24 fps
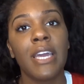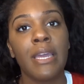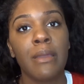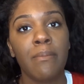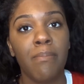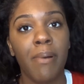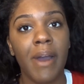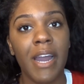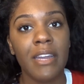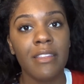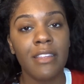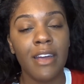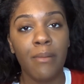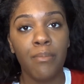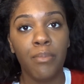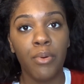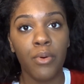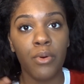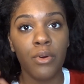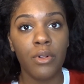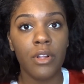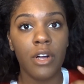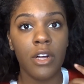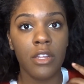a
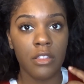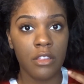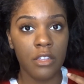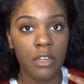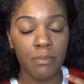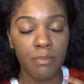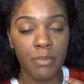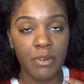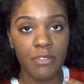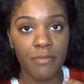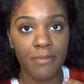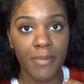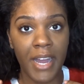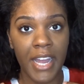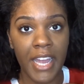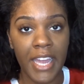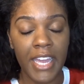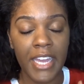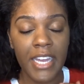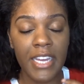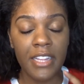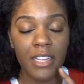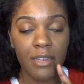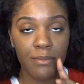pineapple on top of my
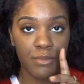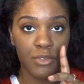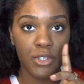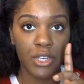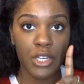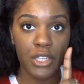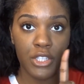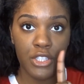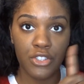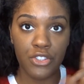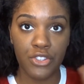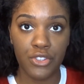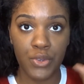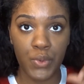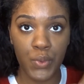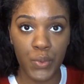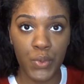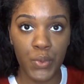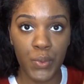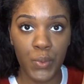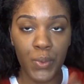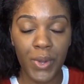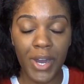head. I'm gonna show you